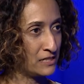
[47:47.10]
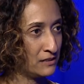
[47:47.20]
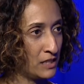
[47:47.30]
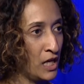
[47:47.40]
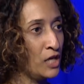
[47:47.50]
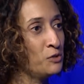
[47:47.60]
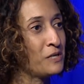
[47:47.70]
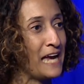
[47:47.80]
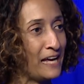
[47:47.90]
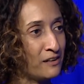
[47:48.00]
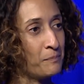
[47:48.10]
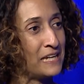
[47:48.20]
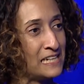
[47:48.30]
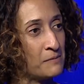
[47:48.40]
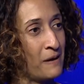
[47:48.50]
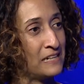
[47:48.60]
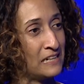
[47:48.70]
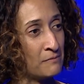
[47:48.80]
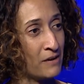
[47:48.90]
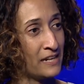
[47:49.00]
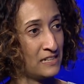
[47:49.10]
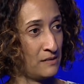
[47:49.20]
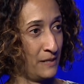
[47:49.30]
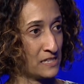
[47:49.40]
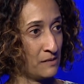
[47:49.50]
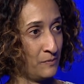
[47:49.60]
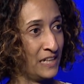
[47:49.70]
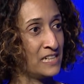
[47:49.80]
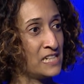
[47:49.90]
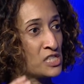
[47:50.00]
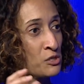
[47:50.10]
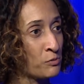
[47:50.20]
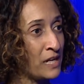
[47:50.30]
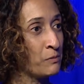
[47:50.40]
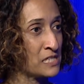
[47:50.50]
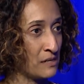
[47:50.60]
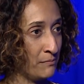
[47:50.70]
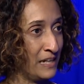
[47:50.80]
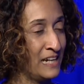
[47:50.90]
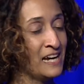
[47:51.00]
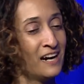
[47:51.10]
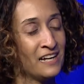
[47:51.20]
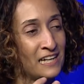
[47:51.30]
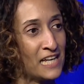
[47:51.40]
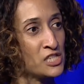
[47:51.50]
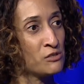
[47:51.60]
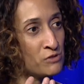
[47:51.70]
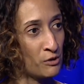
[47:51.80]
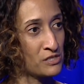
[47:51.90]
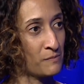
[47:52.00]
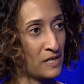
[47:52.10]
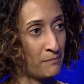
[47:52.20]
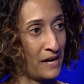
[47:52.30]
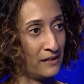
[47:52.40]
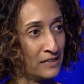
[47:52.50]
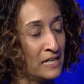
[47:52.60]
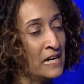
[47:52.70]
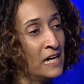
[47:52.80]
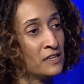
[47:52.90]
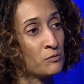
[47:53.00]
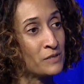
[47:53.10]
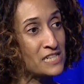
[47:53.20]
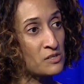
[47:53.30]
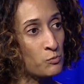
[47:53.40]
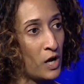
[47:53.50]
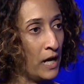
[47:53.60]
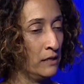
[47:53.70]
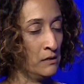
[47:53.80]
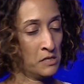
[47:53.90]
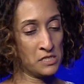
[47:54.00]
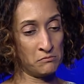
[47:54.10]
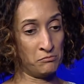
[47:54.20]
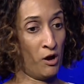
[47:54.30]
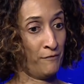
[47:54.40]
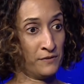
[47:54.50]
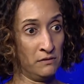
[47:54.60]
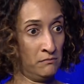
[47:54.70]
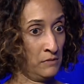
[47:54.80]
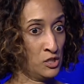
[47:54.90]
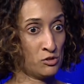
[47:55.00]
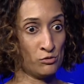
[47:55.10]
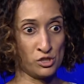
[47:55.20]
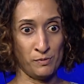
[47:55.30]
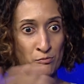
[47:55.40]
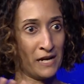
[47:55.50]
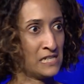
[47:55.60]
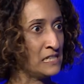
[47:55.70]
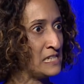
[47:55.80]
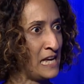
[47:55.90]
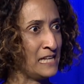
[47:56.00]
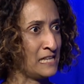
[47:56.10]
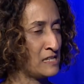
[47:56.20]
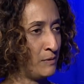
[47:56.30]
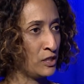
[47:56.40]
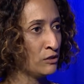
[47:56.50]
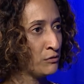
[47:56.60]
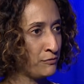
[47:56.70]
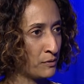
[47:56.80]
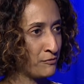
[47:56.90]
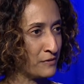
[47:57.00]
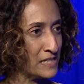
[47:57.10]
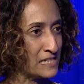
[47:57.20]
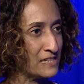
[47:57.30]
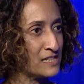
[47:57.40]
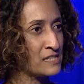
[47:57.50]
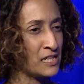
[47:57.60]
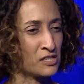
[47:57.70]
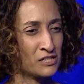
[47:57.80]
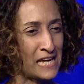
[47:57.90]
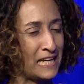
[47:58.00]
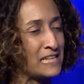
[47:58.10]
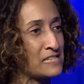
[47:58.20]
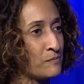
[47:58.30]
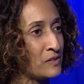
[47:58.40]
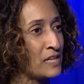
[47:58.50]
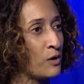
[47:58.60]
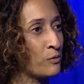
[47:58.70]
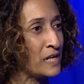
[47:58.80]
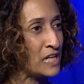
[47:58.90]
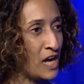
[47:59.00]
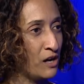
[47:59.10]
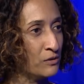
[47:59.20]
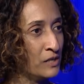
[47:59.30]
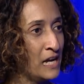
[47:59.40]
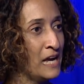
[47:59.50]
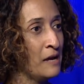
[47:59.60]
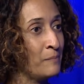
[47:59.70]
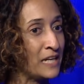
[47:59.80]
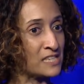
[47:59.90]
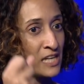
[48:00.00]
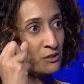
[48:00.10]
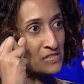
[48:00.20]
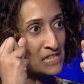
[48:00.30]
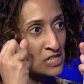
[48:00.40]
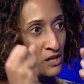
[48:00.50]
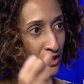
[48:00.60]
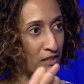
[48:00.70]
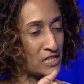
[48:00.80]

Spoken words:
it. You cannot be independently minded about something and disagree with somebody unless you know something about it. And the reason why often in schools you'd be writing these essays about uniform, for instance, is because they're taking something they already know, because they don't see knowledge